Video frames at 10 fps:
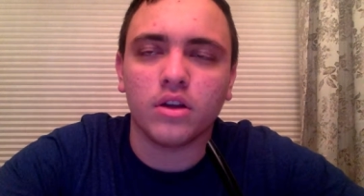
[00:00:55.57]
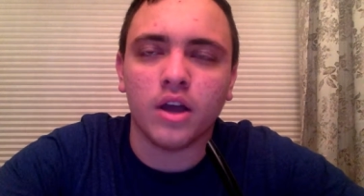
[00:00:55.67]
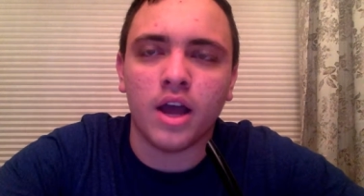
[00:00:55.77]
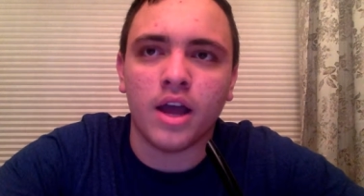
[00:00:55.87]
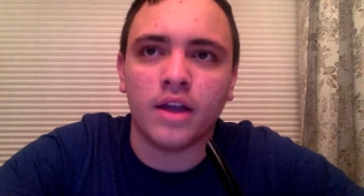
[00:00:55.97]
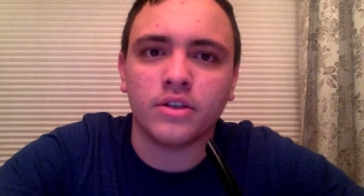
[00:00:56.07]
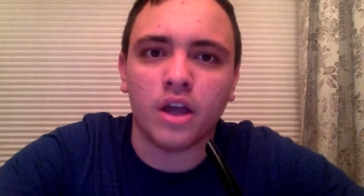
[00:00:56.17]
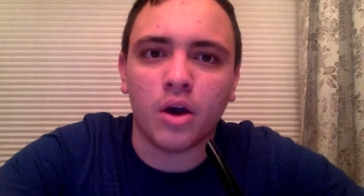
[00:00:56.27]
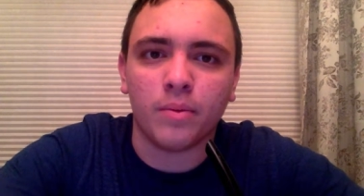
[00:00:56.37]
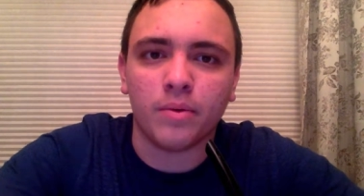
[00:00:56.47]
and to
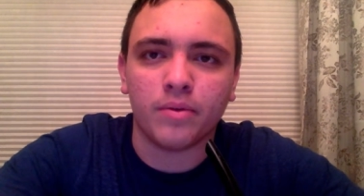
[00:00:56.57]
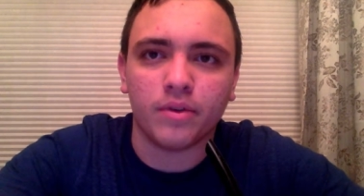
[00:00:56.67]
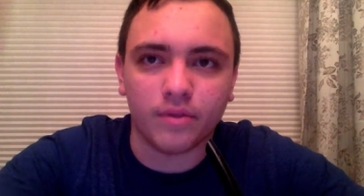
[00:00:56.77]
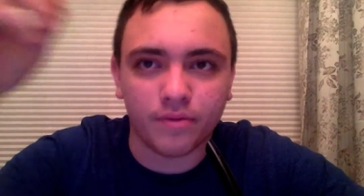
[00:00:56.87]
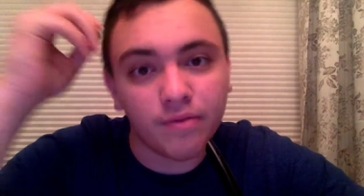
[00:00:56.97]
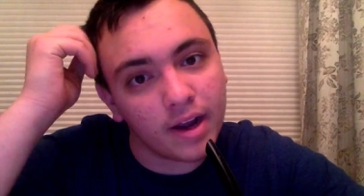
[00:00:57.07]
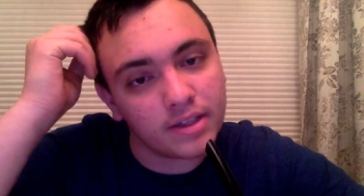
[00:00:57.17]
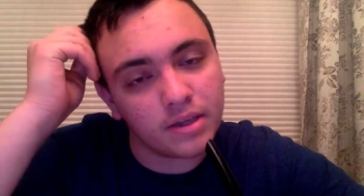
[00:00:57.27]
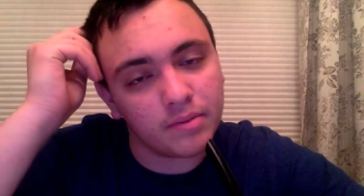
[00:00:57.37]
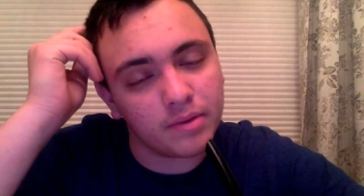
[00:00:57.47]
help
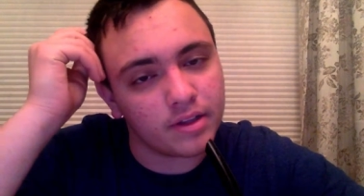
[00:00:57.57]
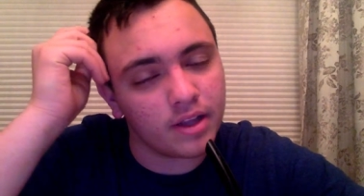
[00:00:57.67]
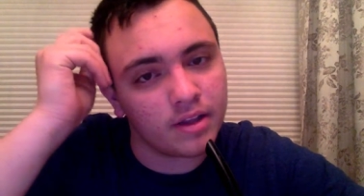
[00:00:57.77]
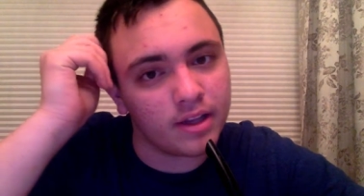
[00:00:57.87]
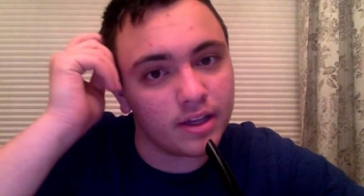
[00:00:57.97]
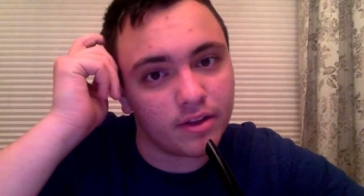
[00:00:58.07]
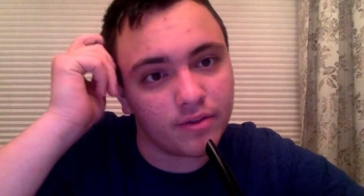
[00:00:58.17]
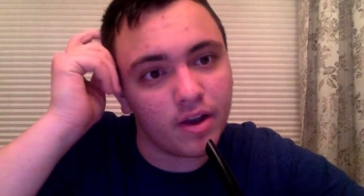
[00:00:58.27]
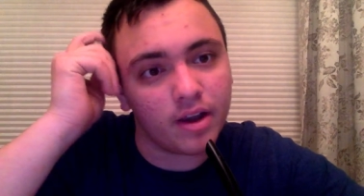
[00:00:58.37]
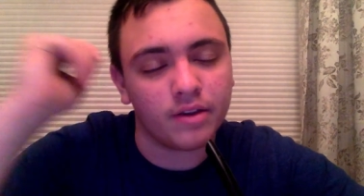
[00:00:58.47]
find something that they need to
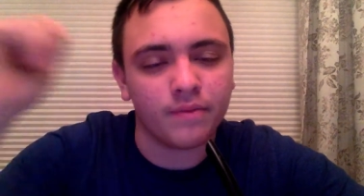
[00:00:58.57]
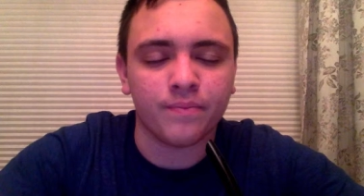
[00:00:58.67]
find